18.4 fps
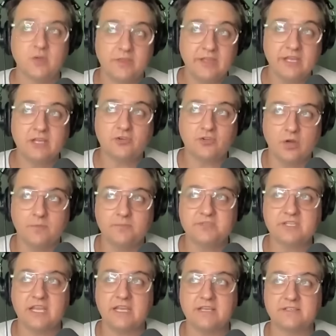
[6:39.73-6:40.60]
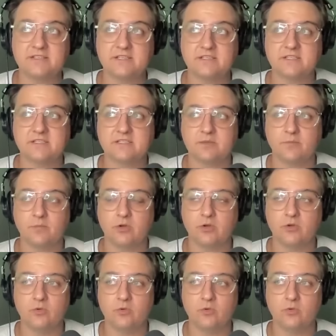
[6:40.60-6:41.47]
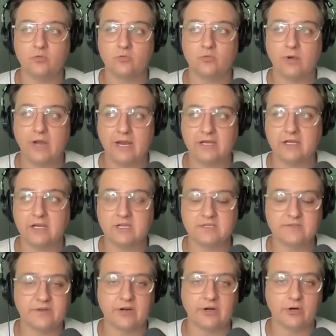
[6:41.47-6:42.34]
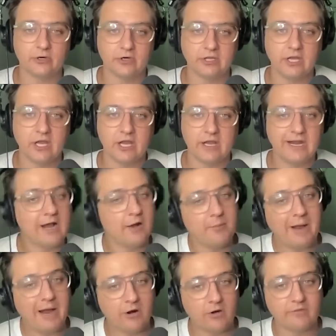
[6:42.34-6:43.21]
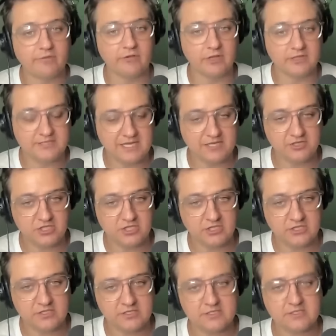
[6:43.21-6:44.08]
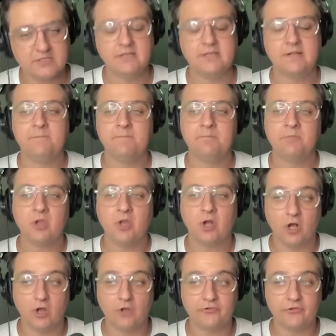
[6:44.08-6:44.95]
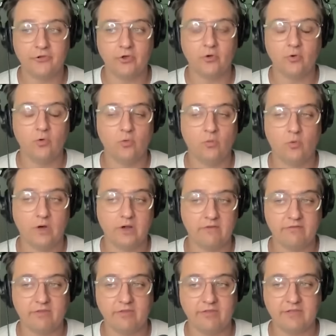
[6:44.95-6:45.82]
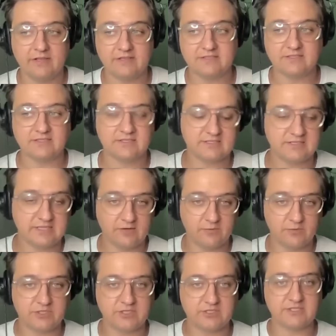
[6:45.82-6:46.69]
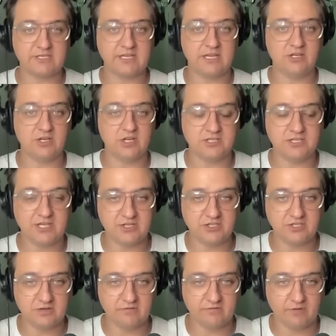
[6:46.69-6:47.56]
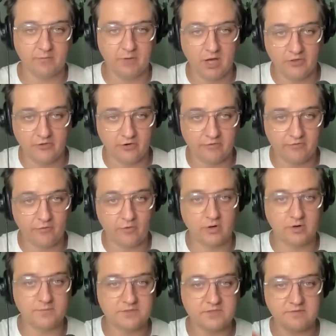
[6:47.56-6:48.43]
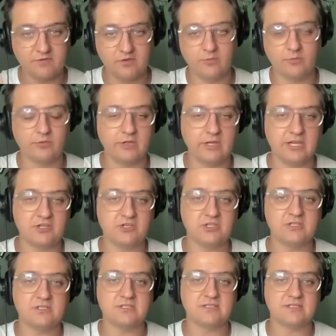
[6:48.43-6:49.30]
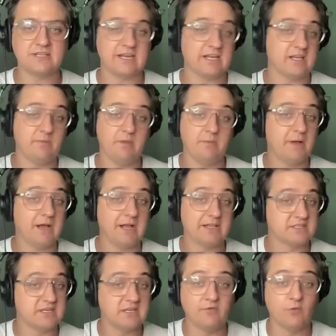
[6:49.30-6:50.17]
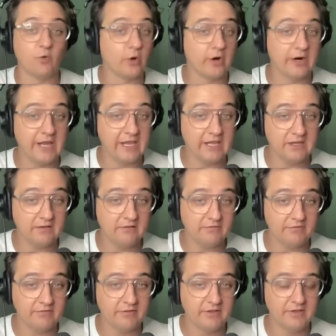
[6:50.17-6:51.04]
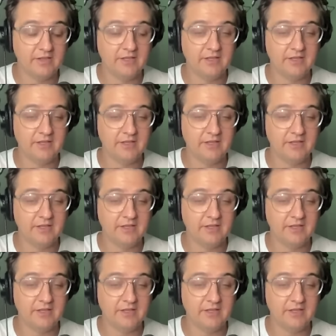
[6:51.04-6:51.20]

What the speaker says: So I think in Trump's case, this is someone who recognized very early on how powerful attention is. Also, one of the things that distinguishes attention from other forms of human relations is that it can be positive or negative.